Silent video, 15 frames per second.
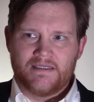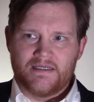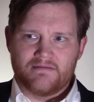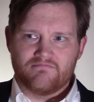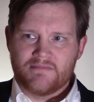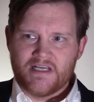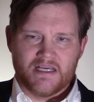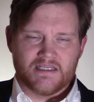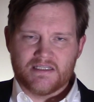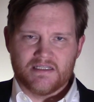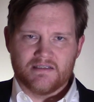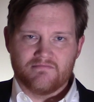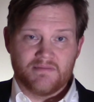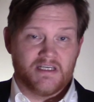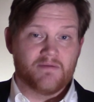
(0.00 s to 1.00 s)
It takes
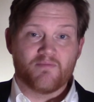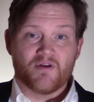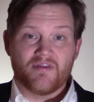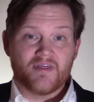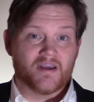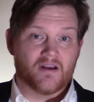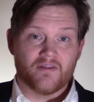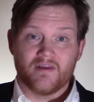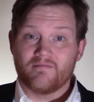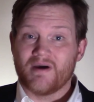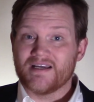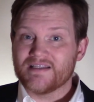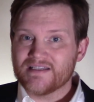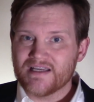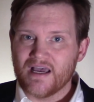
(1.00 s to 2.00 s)
a deeper thinker than
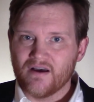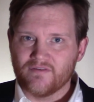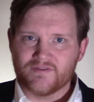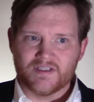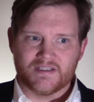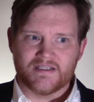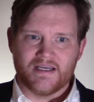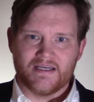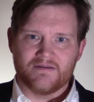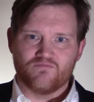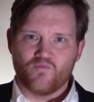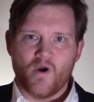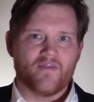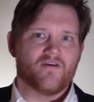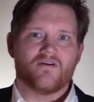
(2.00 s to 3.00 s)
myself to say
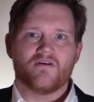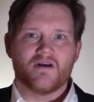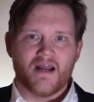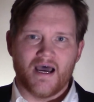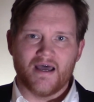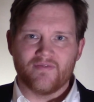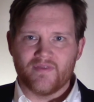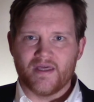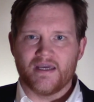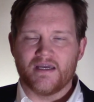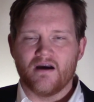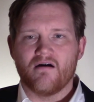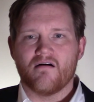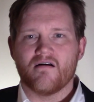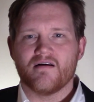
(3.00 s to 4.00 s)
whether or not
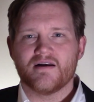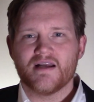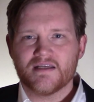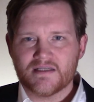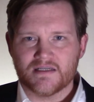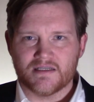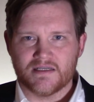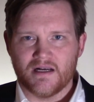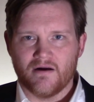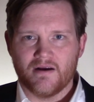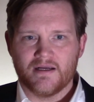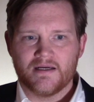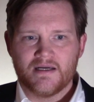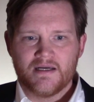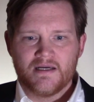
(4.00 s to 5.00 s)
they are necessary.